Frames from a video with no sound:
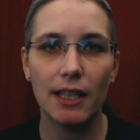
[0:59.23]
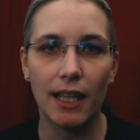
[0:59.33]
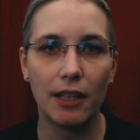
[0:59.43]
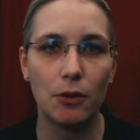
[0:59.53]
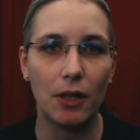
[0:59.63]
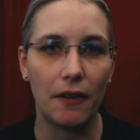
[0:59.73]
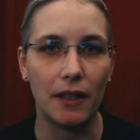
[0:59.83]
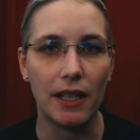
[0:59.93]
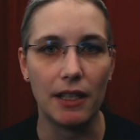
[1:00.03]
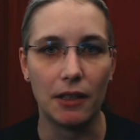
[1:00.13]
cut together
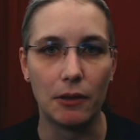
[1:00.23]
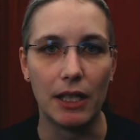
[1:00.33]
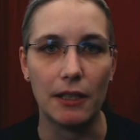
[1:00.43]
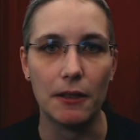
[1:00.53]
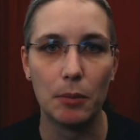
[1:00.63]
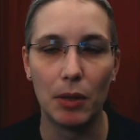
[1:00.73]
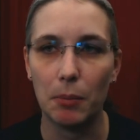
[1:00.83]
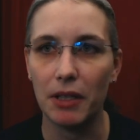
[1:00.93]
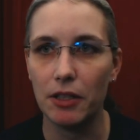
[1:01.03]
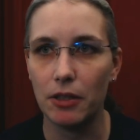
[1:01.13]
later and
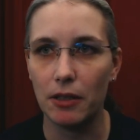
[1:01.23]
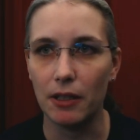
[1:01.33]
publish.